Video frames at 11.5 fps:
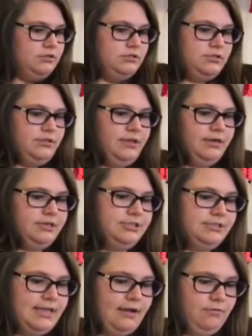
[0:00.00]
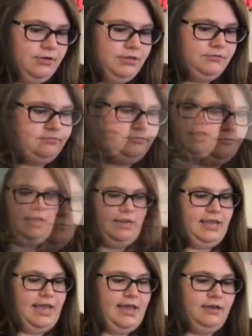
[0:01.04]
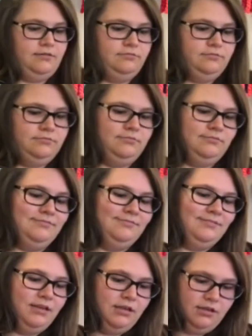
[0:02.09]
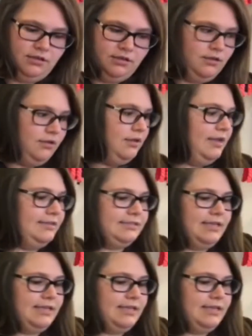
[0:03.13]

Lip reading: So there's that one. And again, it's